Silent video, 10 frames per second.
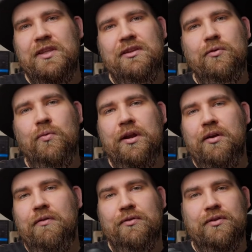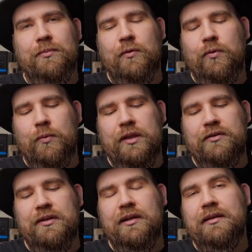you want to go for something with weather
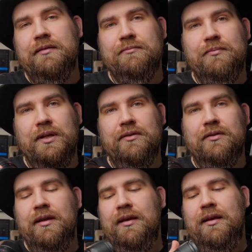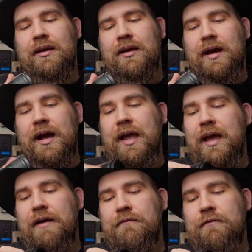sealing, because I
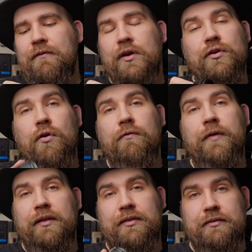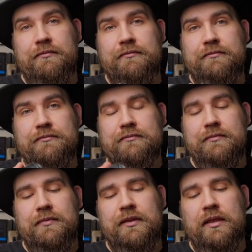have no faith
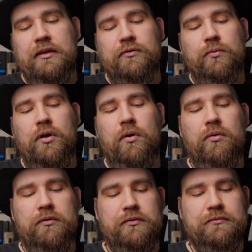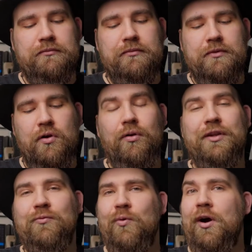that this would hold
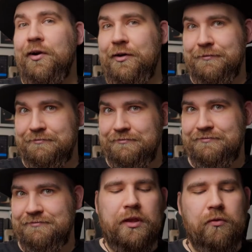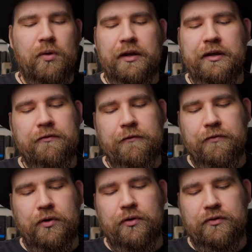its water. But the quality of the
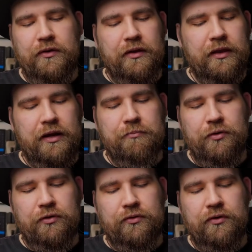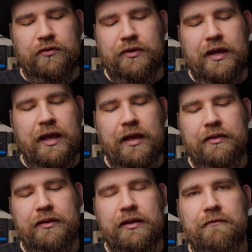photos that it produces
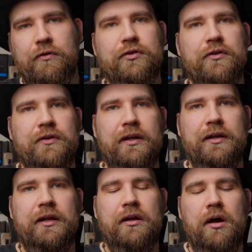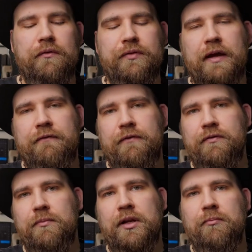and the versatility of that
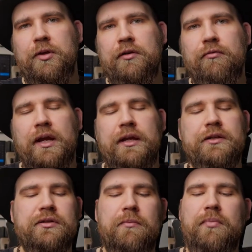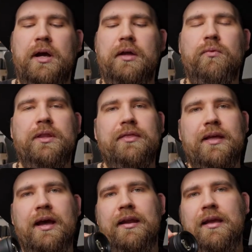50mm range combined with
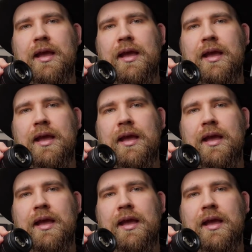that